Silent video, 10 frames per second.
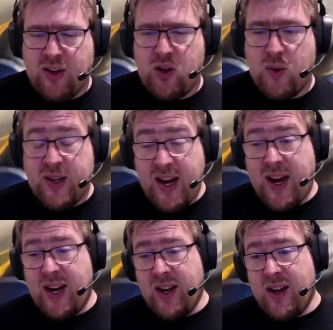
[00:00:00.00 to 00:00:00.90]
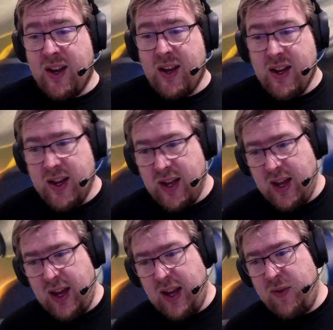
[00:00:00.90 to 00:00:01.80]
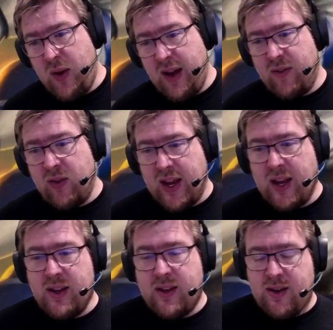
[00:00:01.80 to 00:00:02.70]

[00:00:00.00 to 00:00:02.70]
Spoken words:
to attain if you have like a,